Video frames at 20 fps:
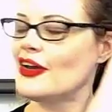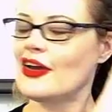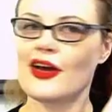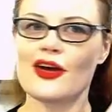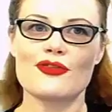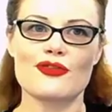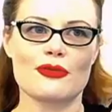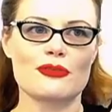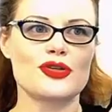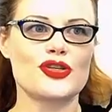
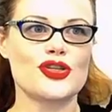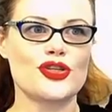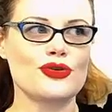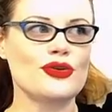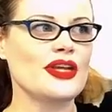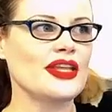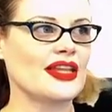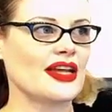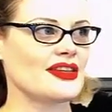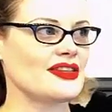from
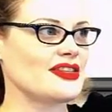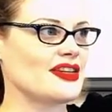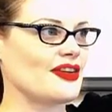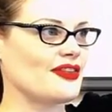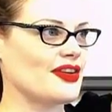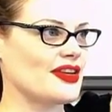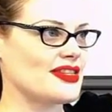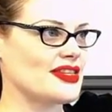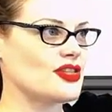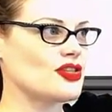shooting that stuff
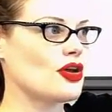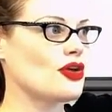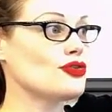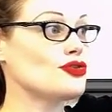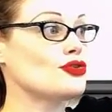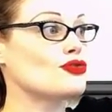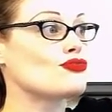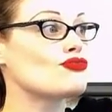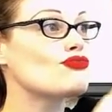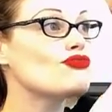because it's
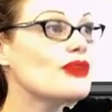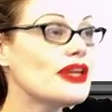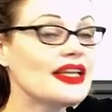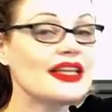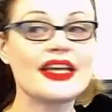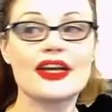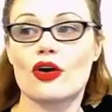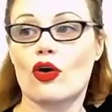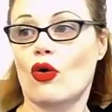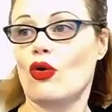also really
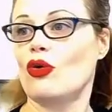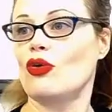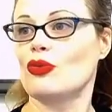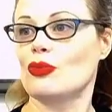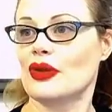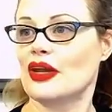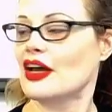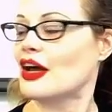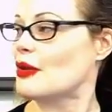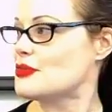cold when
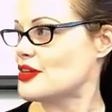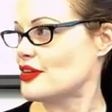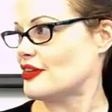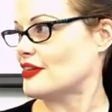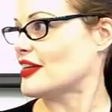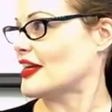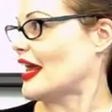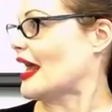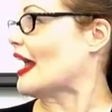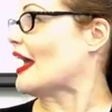it comes out of the
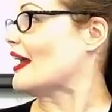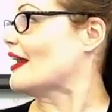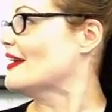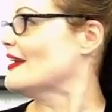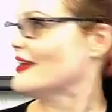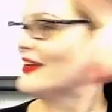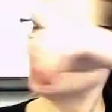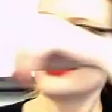can.